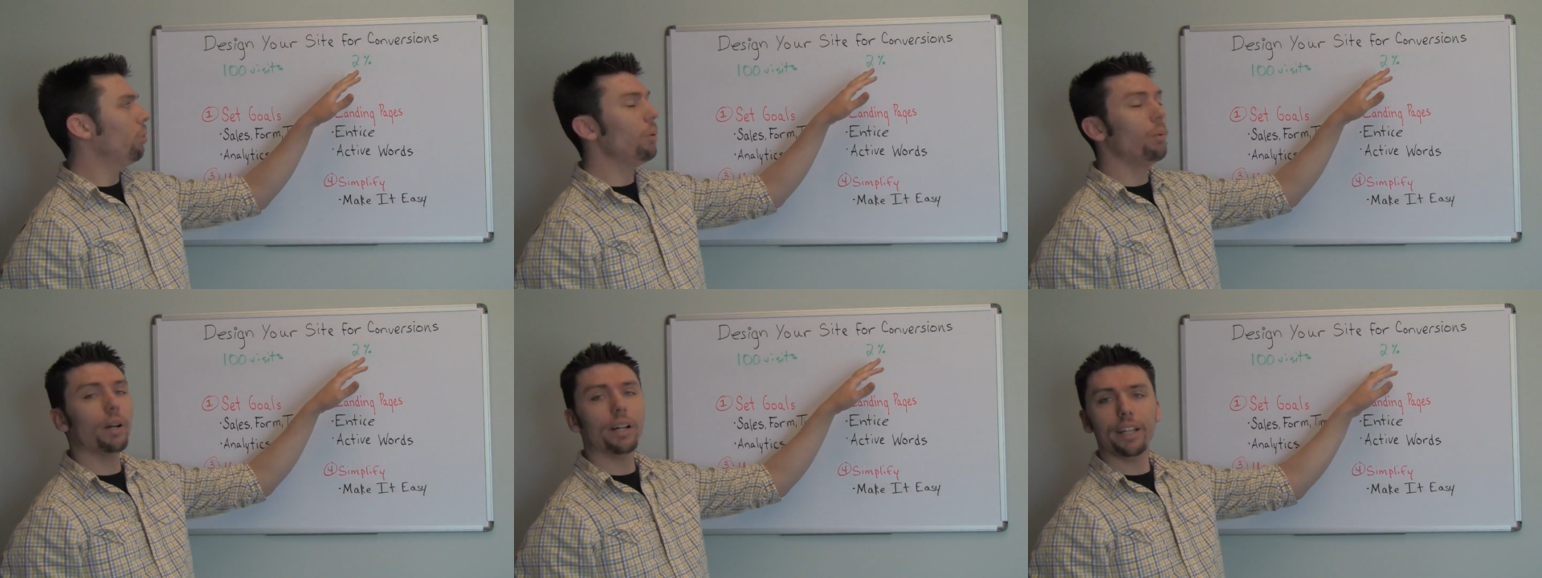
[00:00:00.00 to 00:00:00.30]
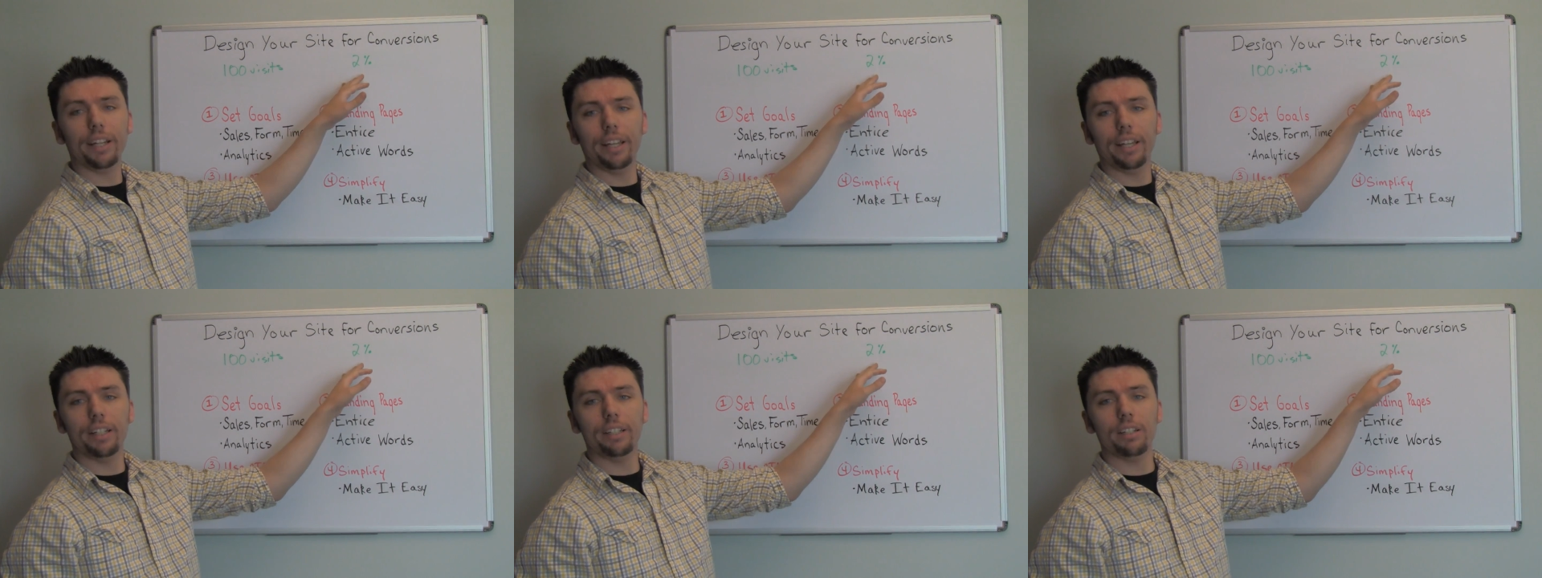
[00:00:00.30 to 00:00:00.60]
We want
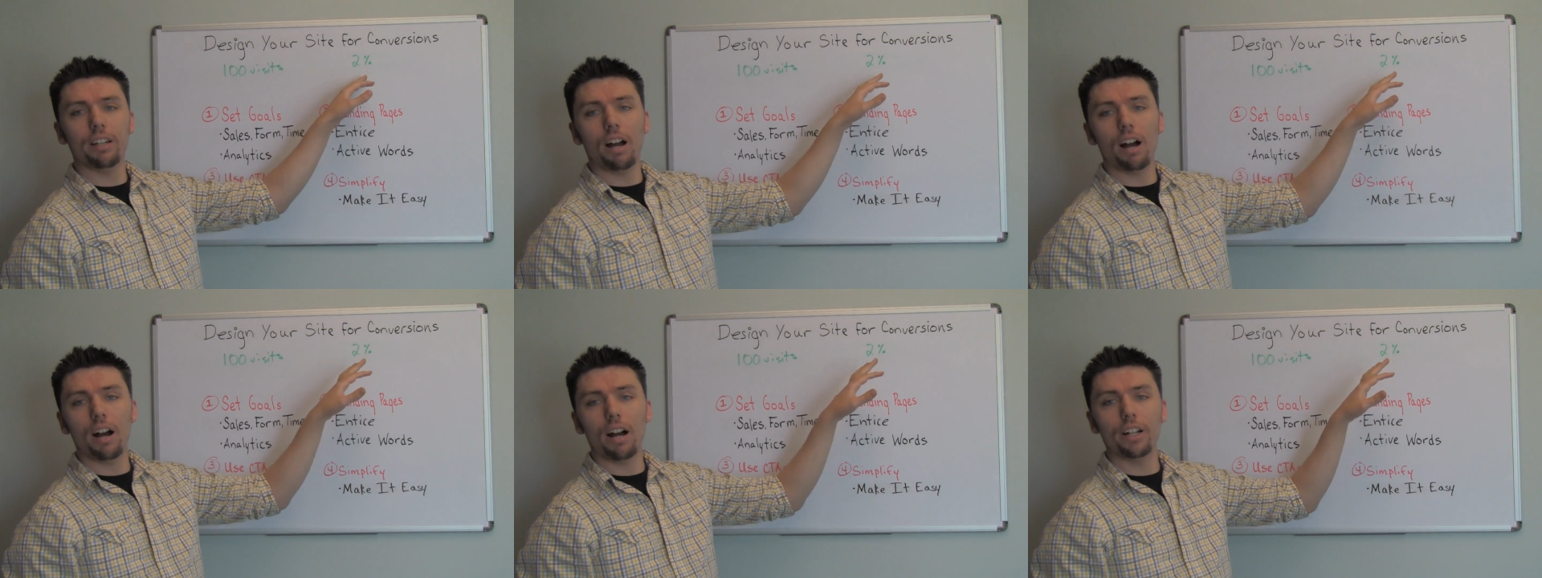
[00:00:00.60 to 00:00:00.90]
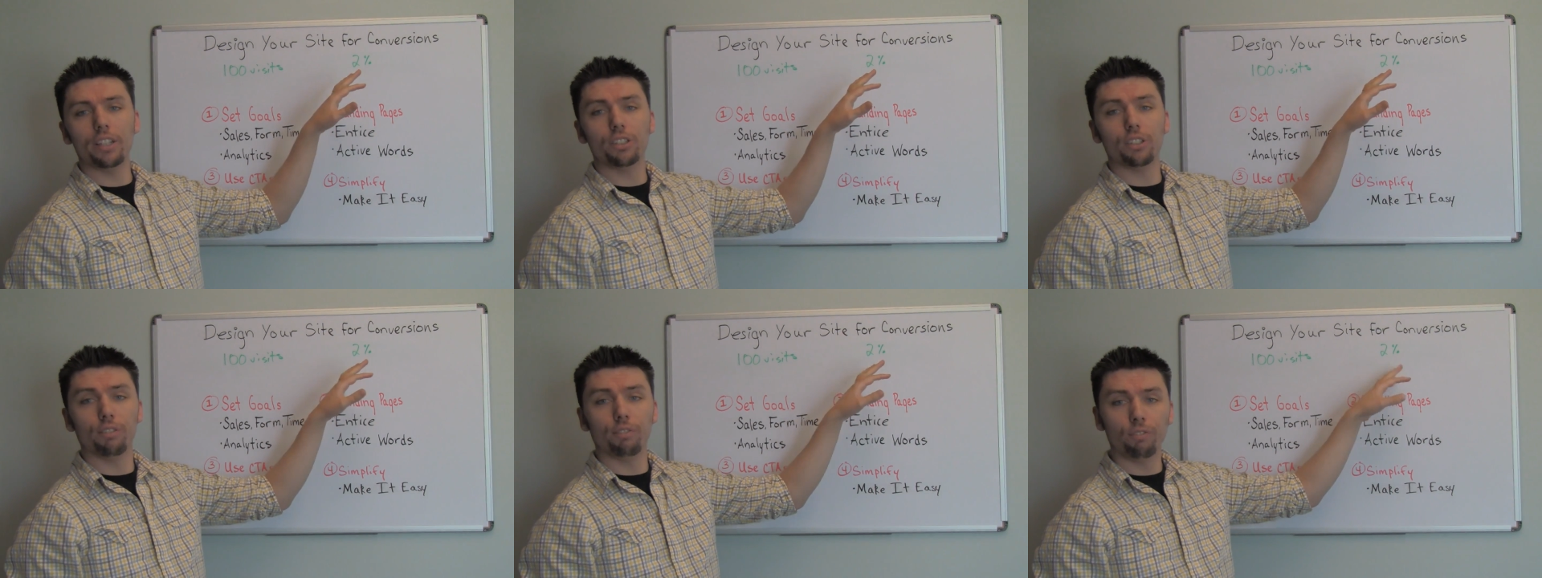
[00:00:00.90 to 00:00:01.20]
to get
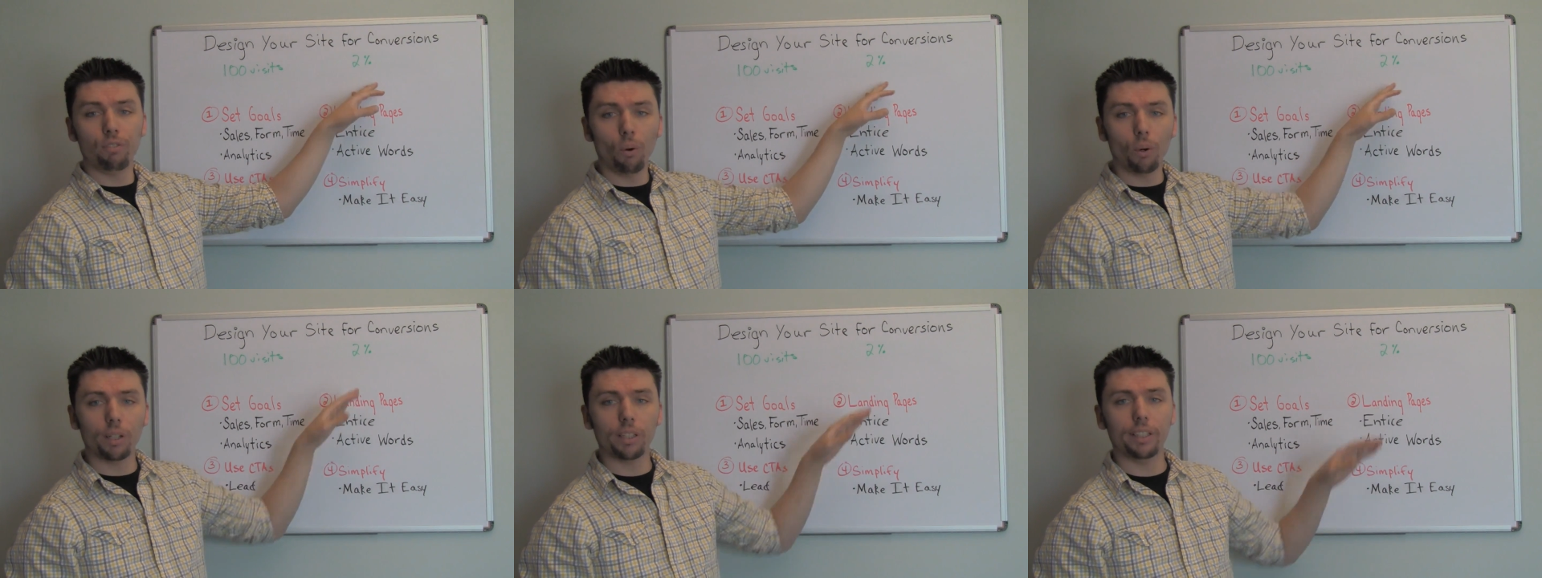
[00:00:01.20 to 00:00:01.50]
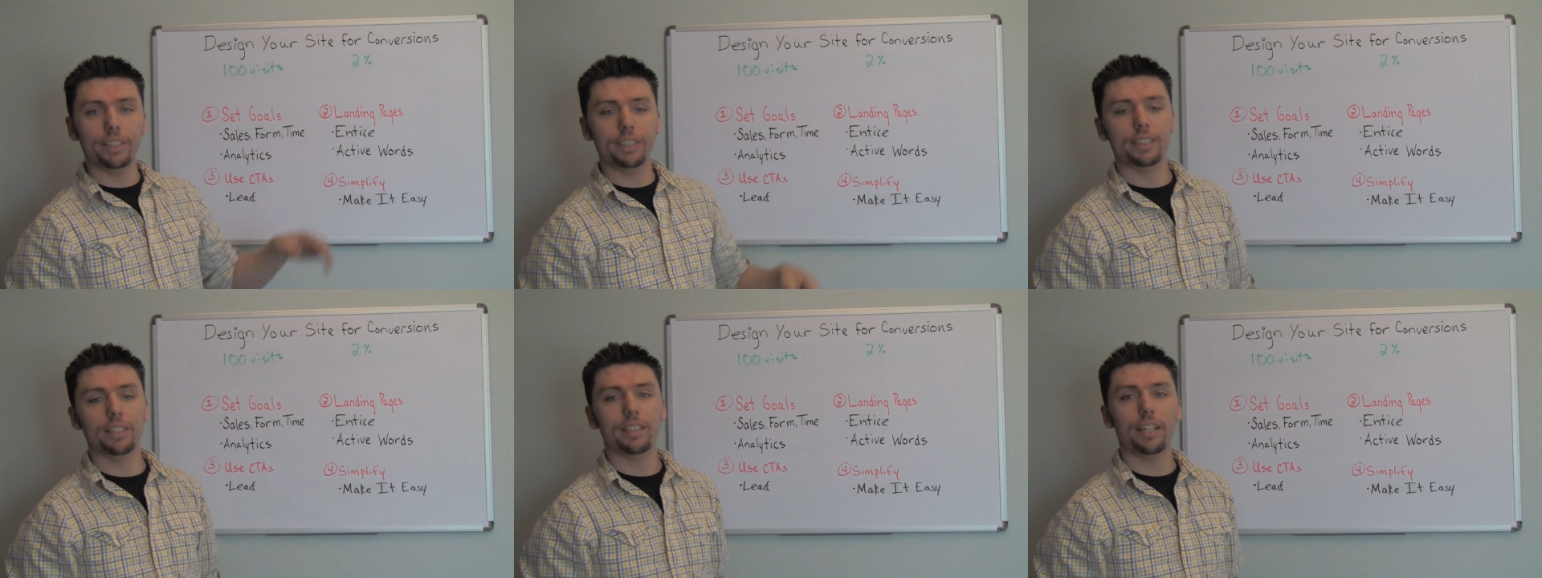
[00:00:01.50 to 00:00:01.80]
to 4
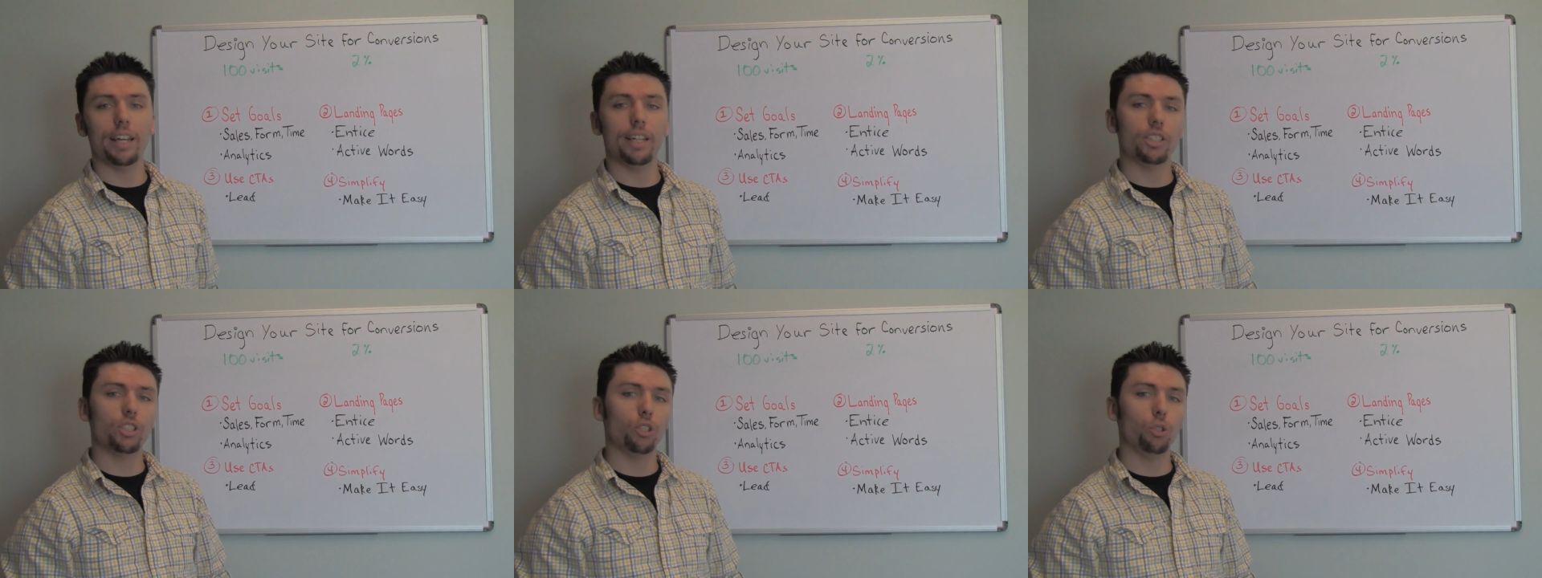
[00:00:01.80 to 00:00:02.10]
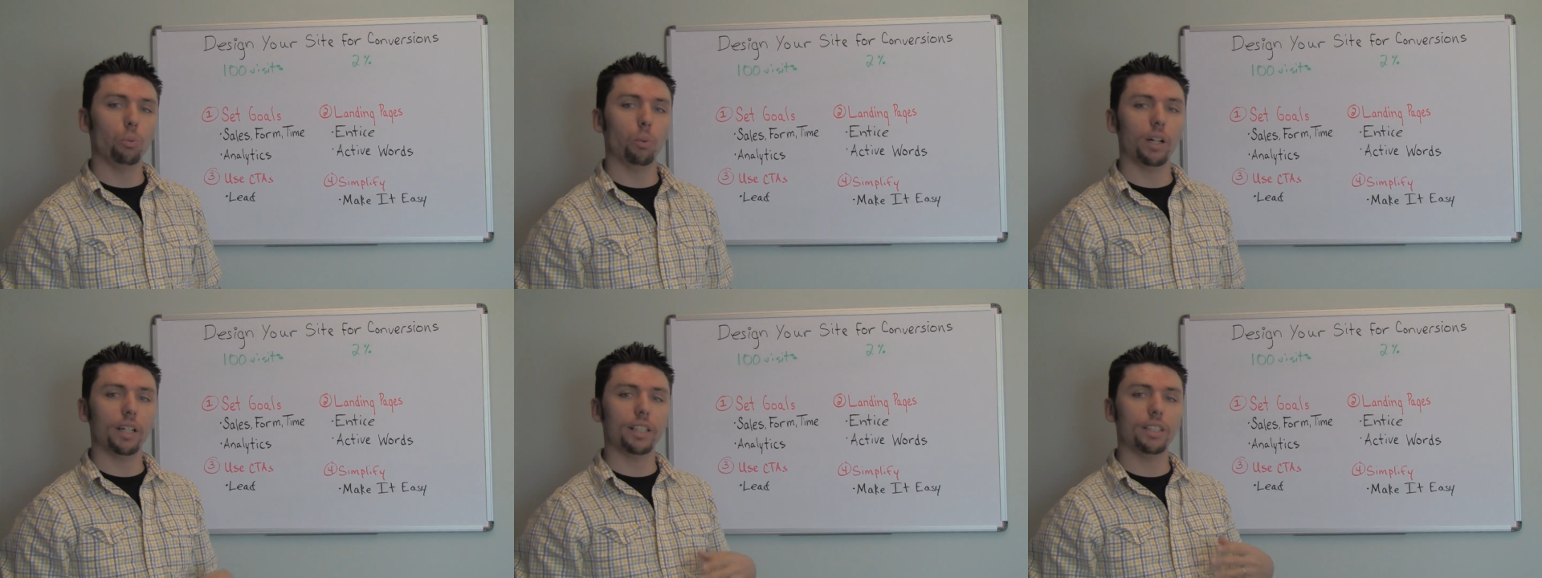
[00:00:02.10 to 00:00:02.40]
leads a day, so
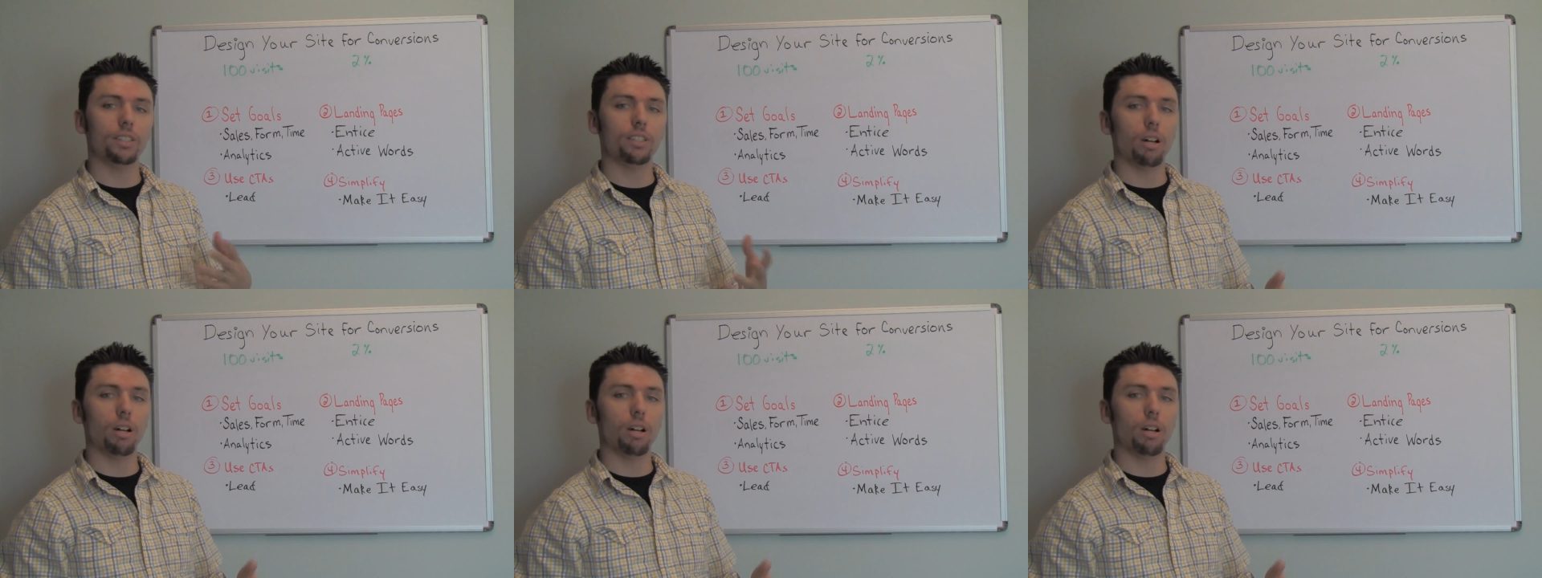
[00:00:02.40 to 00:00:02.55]
you want to